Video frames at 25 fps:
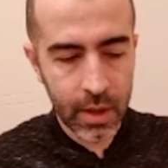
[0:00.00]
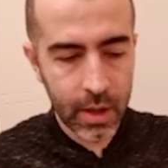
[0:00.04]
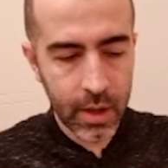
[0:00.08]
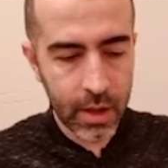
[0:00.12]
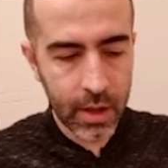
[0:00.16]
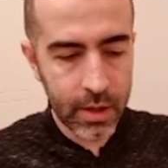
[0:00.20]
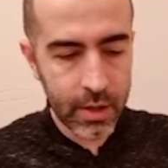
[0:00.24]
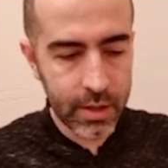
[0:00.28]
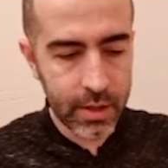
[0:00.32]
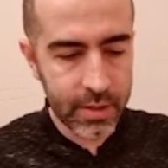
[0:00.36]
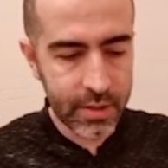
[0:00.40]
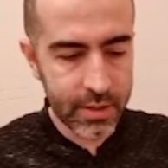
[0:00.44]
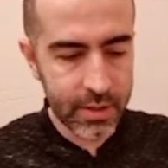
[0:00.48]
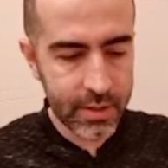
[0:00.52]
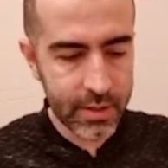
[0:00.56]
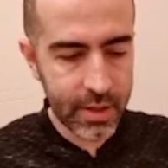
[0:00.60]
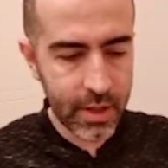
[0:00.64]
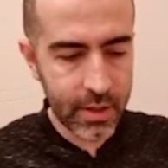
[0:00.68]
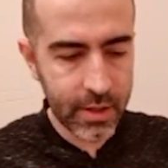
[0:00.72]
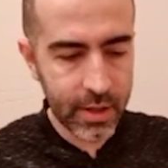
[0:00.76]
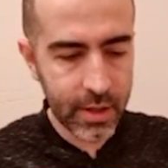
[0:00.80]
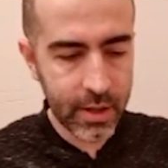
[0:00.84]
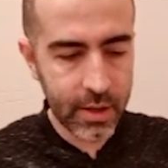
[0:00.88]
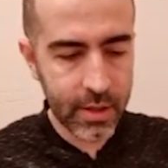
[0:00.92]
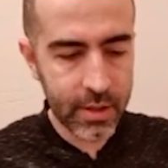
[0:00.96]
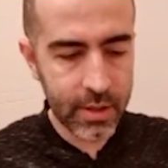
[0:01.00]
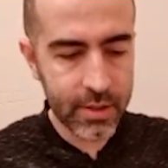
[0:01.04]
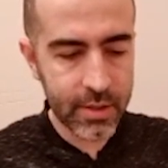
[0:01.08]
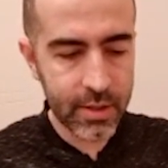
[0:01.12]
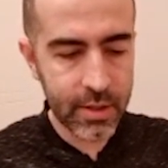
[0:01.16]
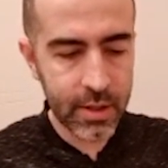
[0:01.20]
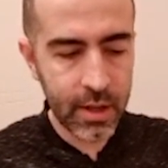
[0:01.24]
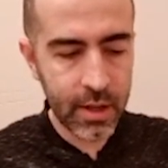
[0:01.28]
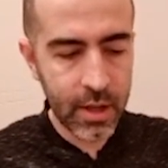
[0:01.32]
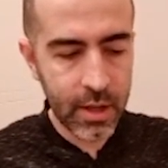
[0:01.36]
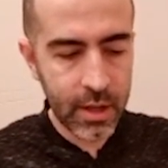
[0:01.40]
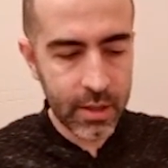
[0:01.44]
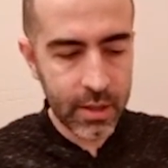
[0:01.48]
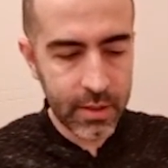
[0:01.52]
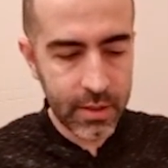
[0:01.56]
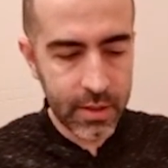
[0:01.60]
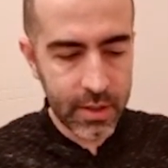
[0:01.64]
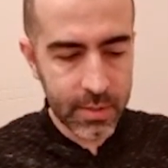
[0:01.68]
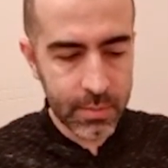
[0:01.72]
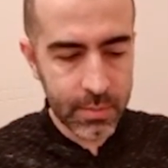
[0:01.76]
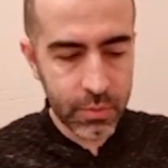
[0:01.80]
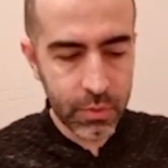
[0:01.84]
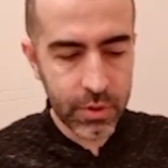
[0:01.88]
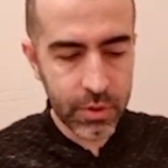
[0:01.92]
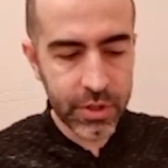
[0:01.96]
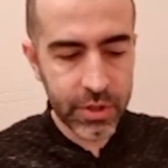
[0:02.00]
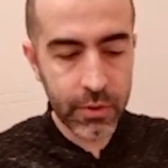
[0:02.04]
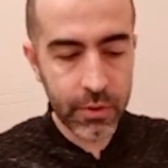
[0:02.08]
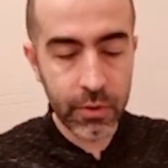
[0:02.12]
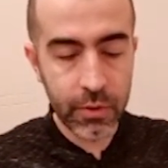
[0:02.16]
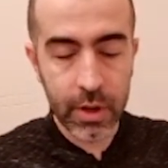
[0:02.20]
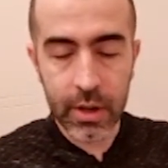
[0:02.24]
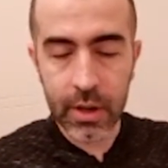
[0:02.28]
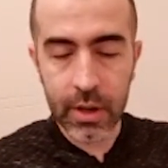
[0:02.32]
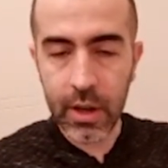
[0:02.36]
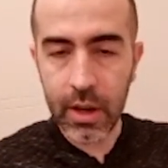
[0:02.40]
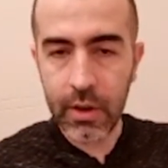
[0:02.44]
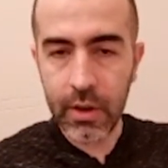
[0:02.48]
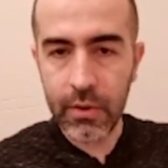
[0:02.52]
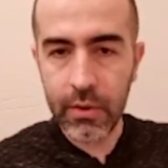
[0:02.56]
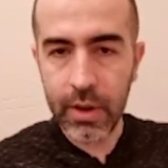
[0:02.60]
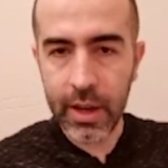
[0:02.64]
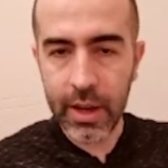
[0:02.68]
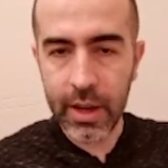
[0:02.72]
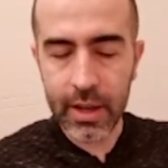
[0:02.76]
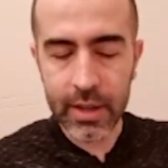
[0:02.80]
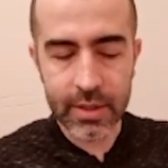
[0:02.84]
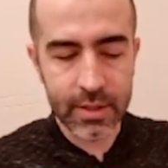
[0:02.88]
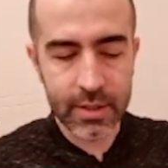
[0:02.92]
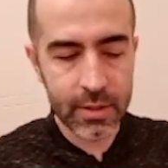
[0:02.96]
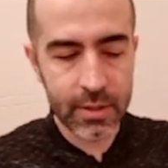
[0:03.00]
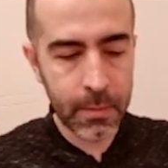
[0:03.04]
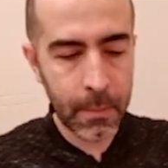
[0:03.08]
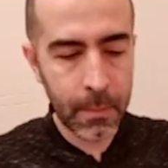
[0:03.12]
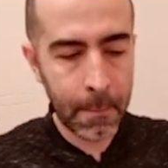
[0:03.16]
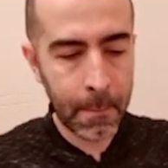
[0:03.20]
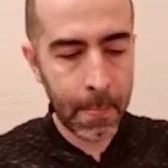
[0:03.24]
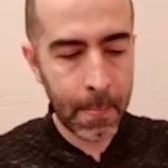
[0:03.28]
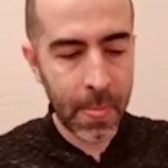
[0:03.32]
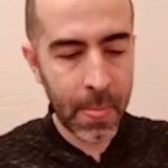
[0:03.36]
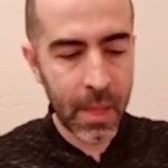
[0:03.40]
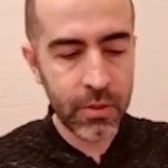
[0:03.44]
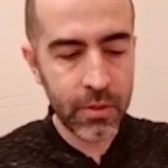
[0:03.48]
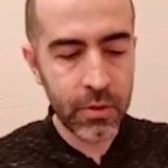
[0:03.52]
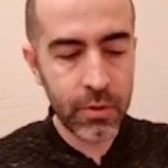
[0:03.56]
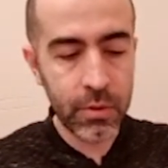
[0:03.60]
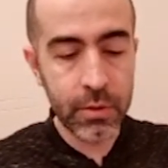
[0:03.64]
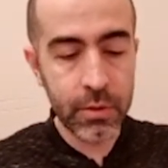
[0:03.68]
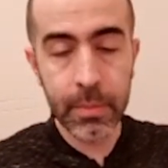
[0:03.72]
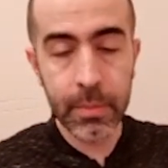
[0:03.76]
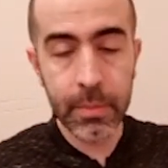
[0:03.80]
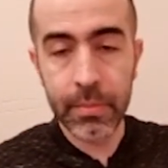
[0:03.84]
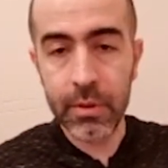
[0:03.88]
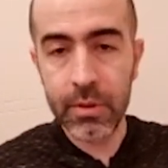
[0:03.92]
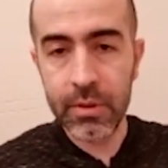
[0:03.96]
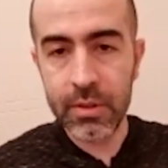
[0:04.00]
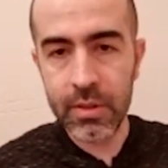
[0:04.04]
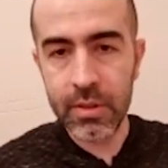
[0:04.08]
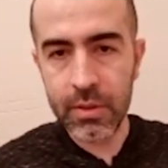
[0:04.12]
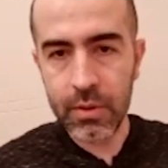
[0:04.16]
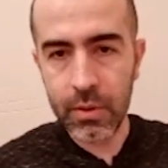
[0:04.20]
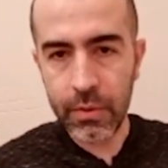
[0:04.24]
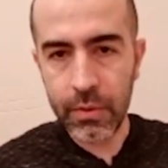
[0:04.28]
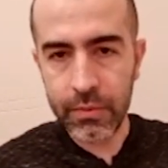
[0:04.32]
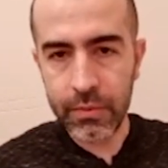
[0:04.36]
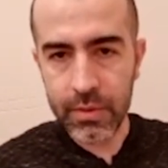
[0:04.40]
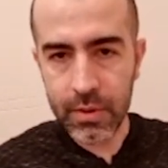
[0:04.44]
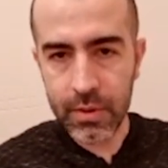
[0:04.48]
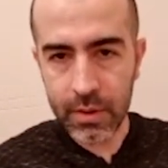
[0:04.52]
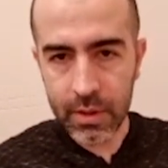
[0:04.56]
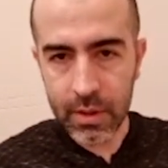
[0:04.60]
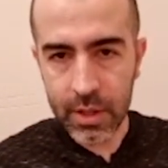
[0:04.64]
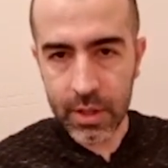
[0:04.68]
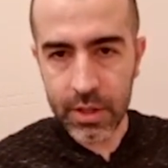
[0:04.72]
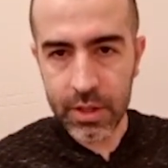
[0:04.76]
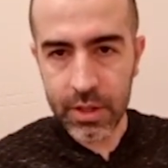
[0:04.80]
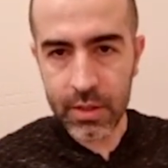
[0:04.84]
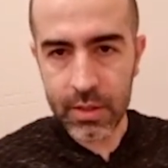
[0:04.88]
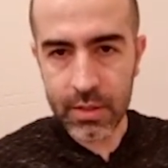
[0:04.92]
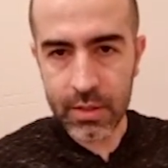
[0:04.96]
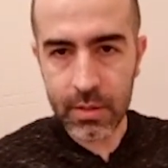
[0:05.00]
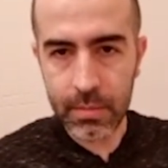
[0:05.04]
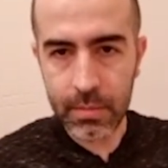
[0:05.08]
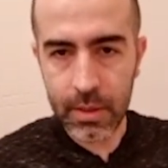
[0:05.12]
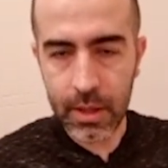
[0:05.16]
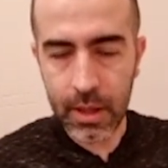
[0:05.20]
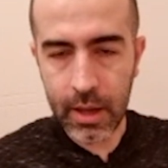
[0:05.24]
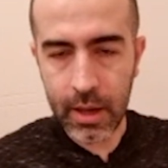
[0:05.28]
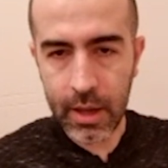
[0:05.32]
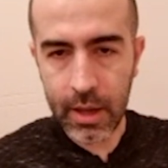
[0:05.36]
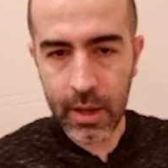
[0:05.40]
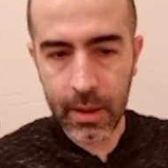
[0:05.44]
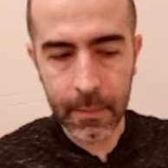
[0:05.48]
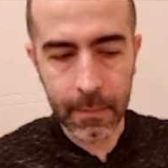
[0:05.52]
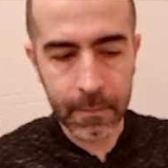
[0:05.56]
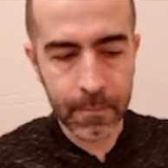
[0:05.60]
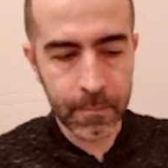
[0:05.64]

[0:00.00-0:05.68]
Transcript: And it is telling us this project right now has 30% of circulation supply.